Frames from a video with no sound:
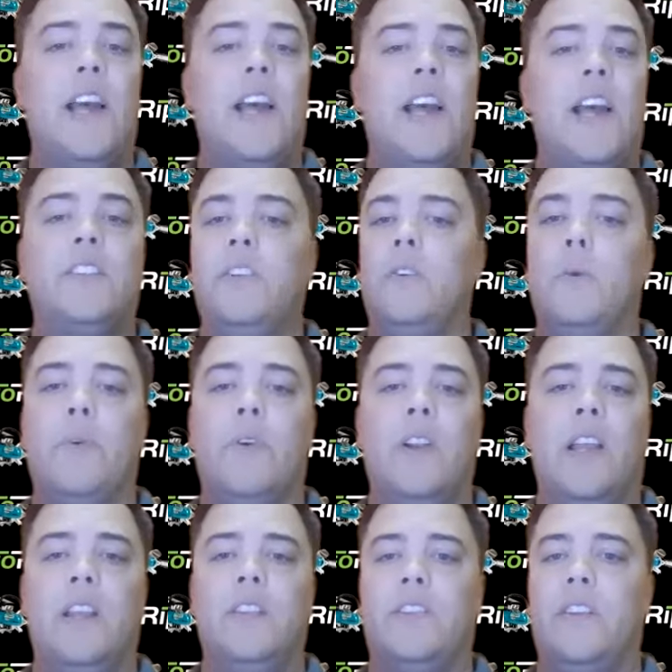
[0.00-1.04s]
GeoRipper
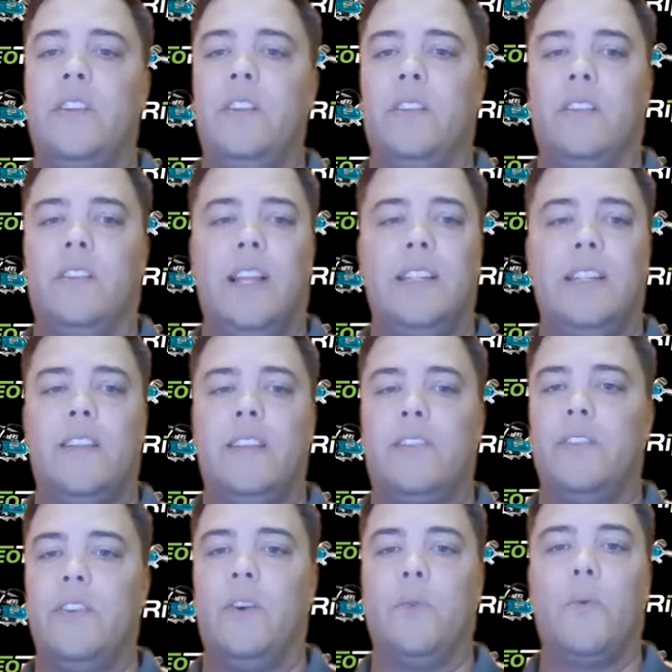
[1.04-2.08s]
Nation lets
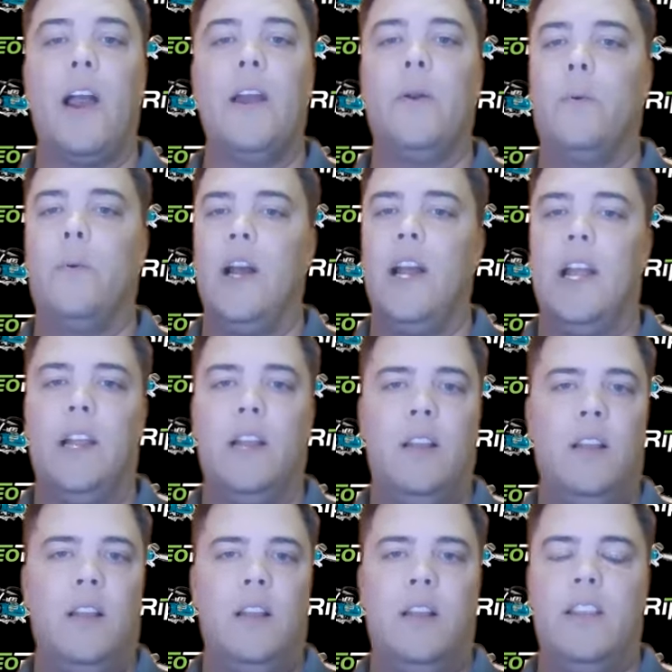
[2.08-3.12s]
us know right away
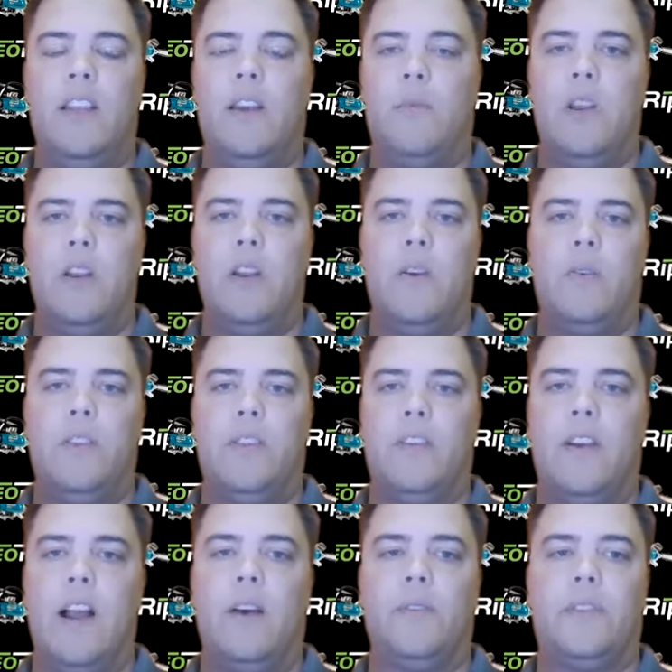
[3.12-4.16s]
that we know that
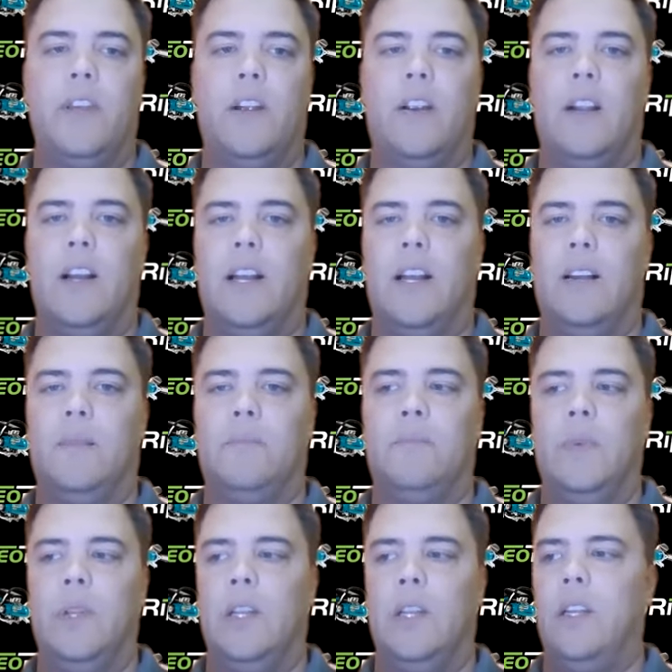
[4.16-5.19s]
they're out there.
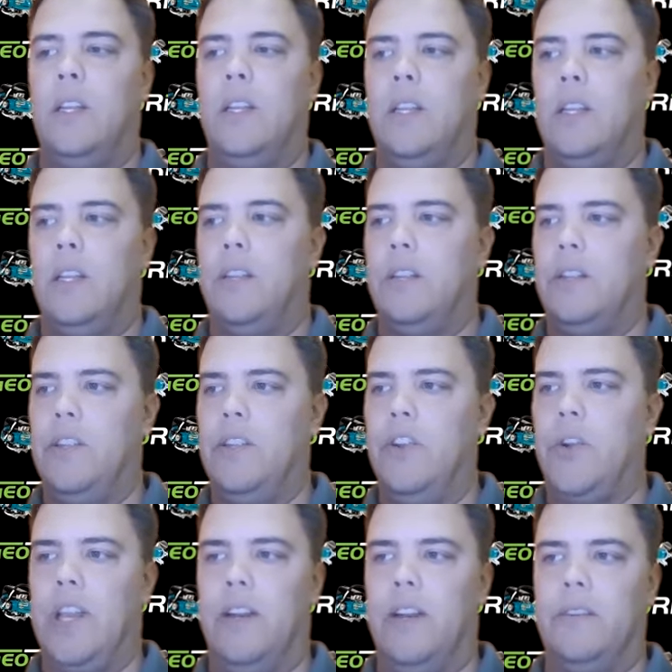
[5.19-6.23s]
You
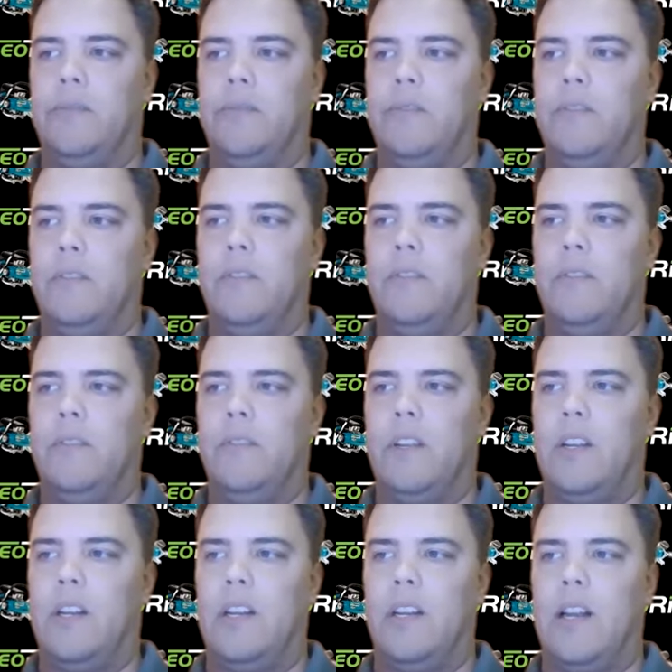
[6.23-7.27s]
can,
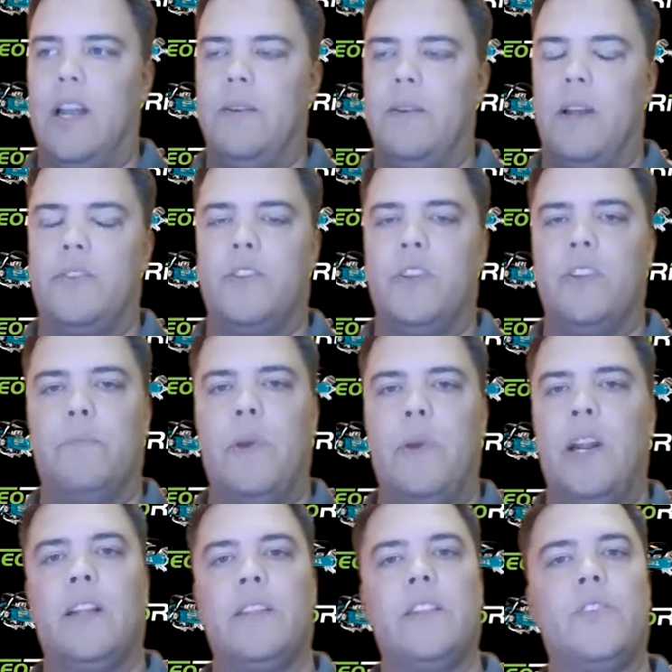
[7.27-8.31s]
I'm not sure,
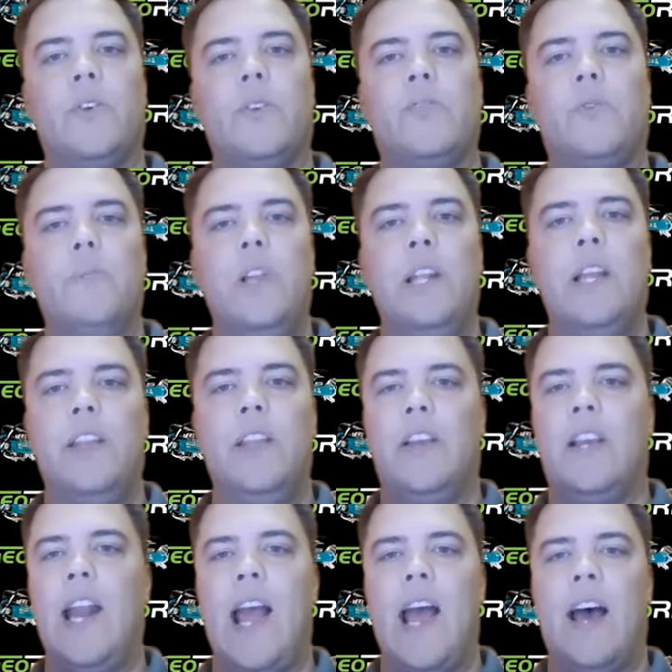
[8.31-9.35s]
depending on the social media, you
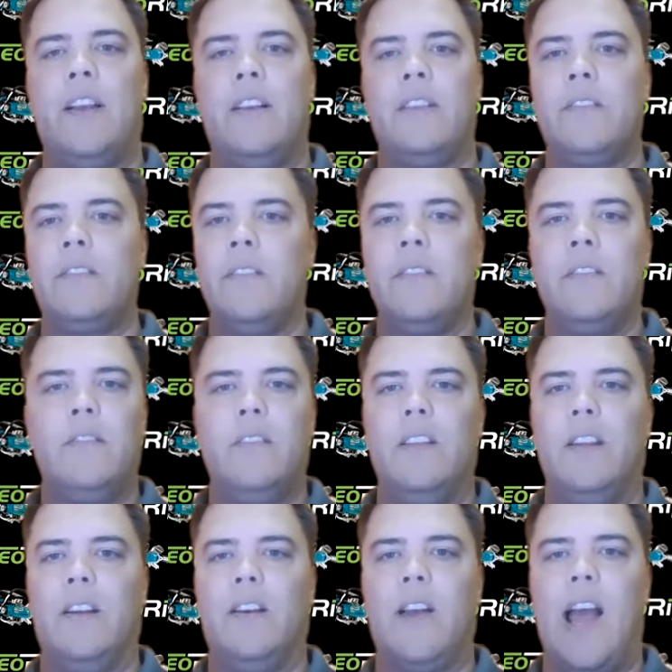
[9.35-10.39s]
can add us,
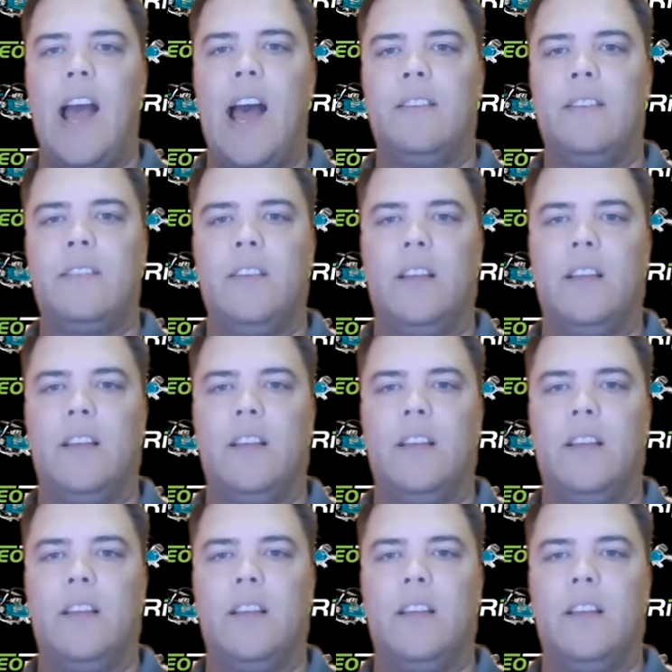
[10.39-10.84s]
at